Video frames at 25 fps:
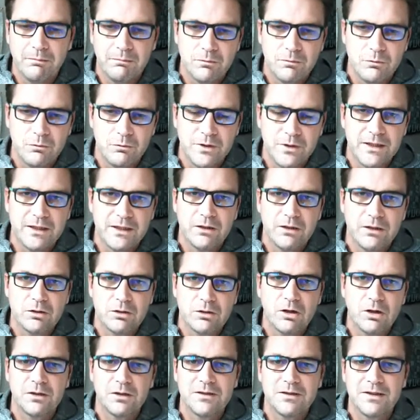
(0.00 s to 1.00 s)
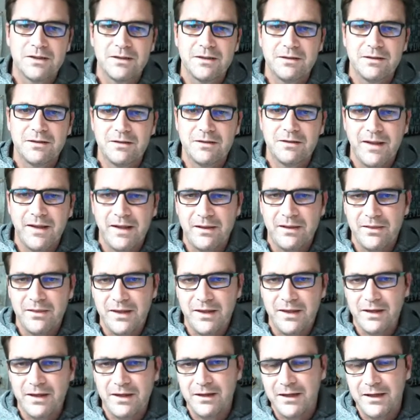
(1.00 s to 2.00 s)
reading your content, they
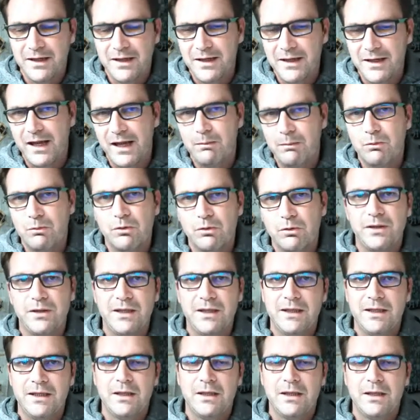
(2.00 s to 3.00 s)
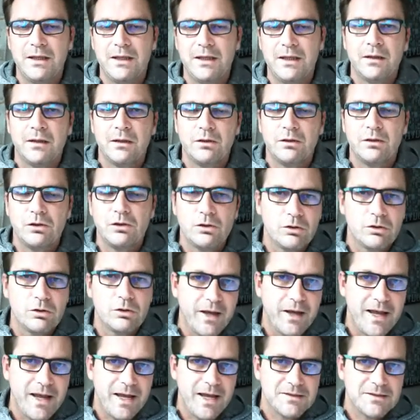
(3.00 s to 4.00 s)
then enable the Google
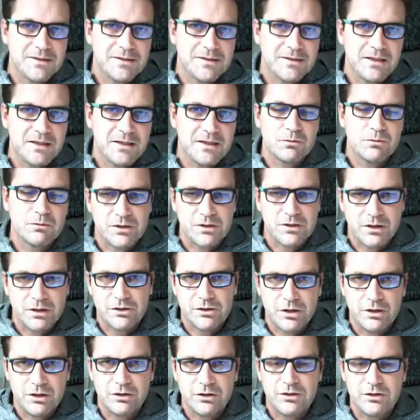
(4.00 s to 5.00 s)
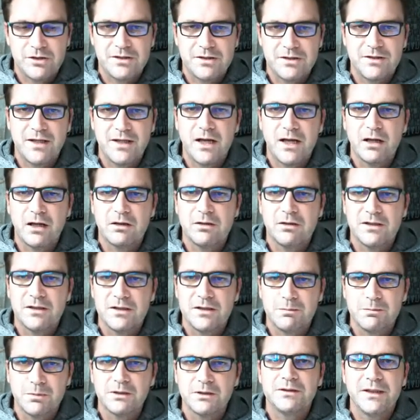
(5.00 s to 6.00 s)
AdSense, which I'll show you just now. It's
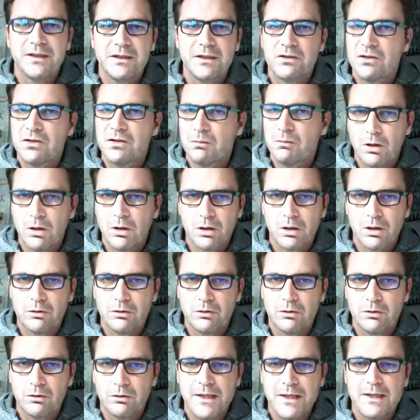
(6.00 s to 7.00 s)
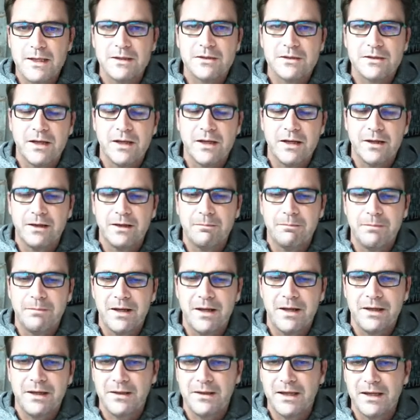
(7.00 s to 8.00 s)
built into the blog already,
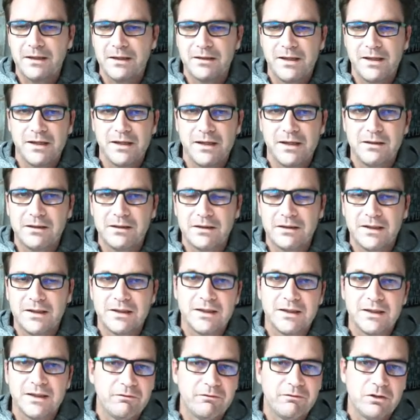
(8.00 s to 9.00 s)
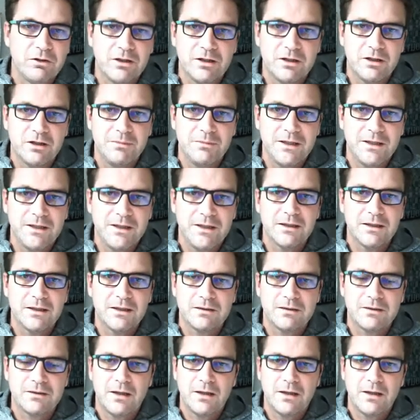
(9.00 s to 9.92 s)
and that then can give you an immediate